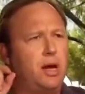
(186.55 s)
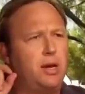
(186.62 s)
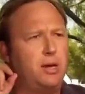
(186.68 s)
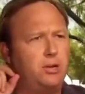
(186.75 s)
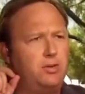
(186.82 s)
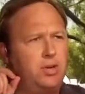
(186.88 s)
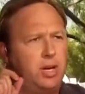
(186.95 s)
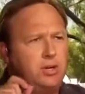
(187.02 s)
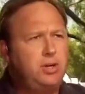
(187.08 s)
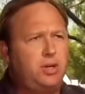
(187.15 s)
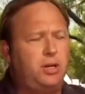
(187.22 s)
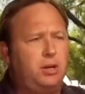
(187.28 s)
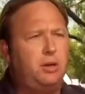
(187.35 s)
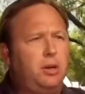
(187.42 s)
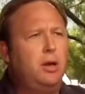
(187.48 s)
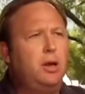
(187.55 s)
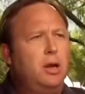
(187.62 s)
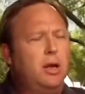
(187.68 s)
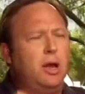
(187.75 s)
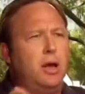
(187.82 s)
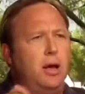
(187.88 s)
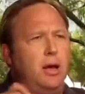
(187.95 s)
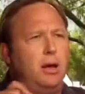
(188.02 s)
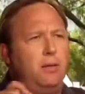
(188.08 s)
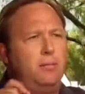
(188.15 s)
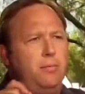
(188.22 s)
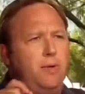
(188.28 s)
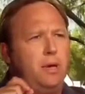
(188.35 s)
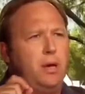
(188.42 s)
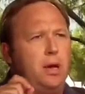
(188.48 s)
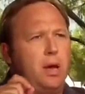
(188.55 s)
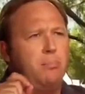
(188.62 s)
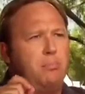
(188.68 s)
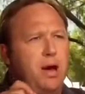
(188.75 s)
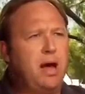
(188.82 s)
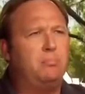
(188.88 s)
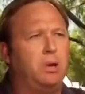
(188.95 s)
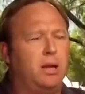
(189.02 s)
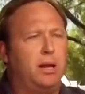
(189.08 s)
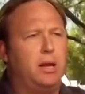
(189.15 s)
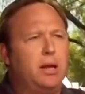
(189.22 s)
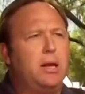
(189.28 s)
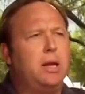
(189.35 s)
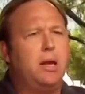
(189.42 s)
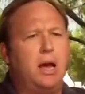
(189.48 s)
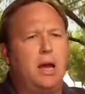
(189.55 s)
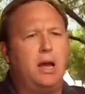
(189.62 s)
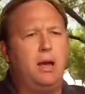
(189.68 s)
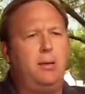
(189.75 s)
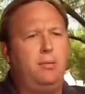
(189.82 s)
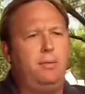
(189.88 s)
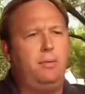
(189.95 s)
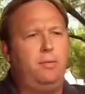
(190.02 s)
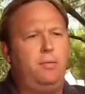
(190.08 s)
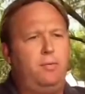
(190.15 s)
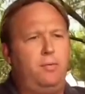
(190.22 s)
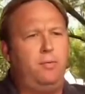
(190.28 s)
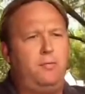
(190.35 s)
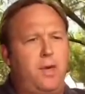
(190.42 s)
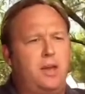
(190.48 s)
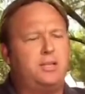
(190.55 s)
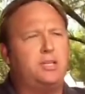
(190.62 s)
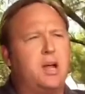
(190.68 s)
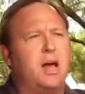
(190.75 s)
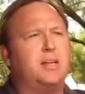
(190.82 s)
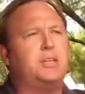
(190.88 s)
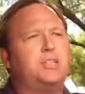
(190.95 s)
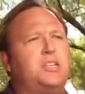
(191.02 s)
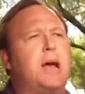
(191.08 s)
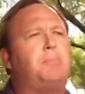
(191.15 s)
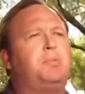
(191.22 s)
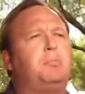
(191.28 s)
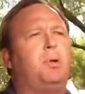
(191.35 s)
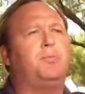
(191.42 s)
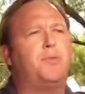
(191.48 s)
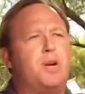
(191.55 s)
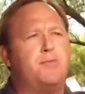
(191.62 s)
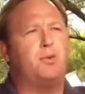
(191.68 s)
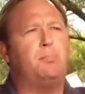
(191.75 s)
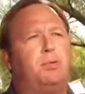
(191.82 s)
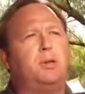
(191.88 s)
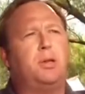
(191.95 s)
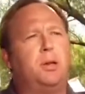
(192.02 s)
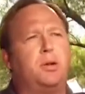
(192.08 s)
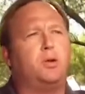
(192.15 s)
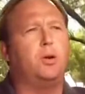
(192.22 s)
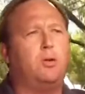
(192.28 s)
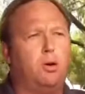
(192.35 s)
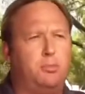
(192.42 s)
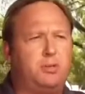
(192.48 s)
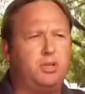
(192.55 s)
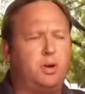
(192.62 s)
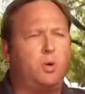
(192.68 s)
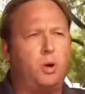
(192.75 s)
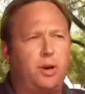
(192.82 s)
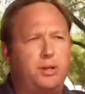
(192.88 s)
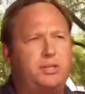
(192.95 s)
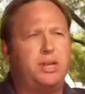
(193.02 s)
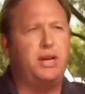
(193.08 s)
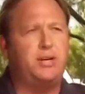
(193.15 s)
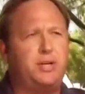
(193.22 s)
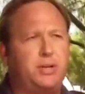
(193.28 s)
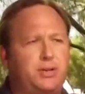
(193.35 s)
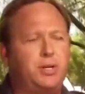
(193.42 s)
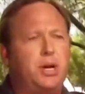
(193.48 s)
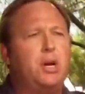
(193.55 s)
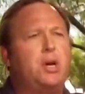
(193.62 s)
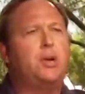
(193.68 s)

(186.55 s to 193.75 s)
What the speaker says: condition the public that it's not acceptable for different political groups and organizations